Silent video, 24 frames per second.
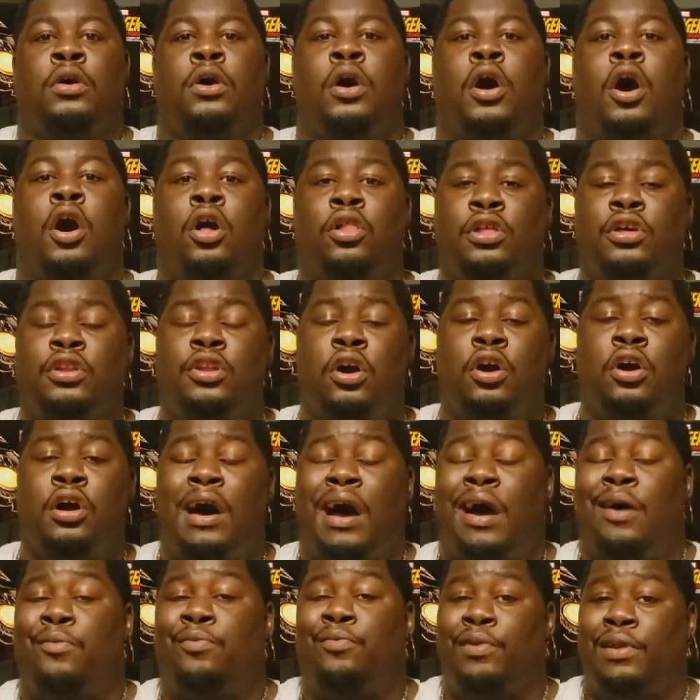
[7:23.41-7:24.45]
All in all,
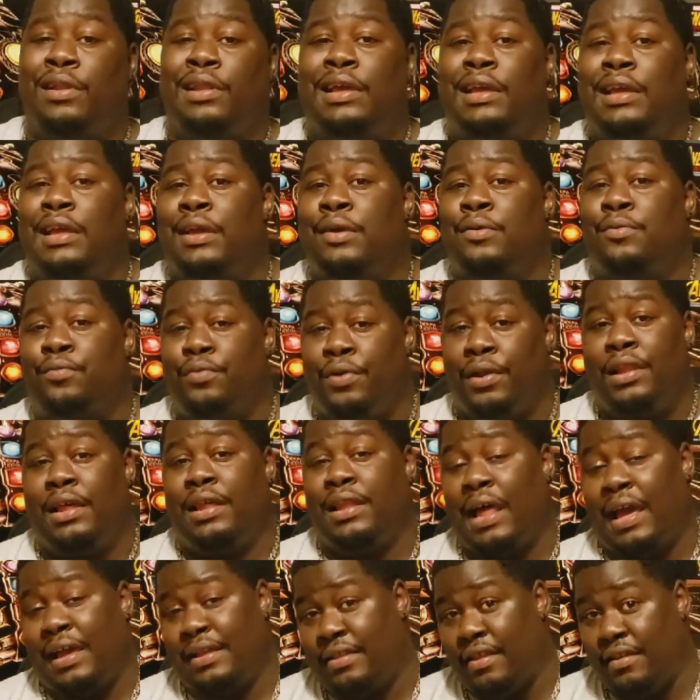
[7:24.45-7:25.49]
I really, really
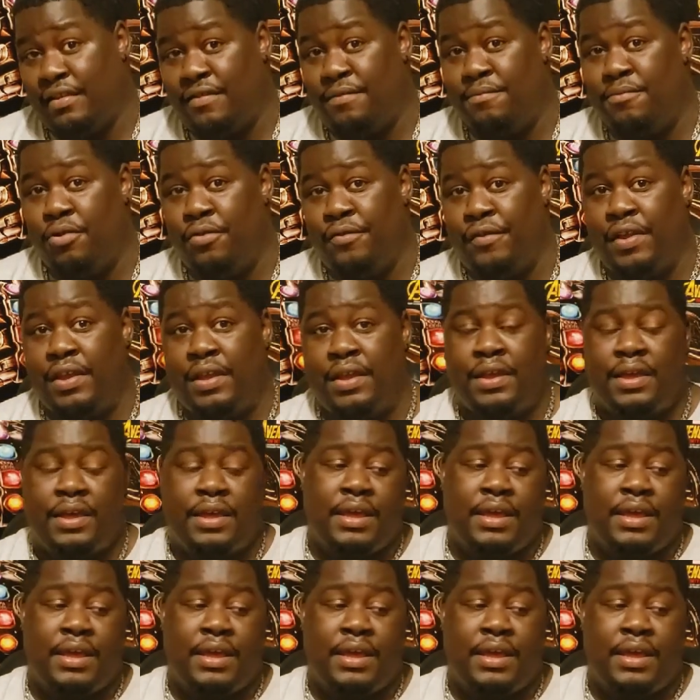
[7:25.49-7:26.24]
like this movie.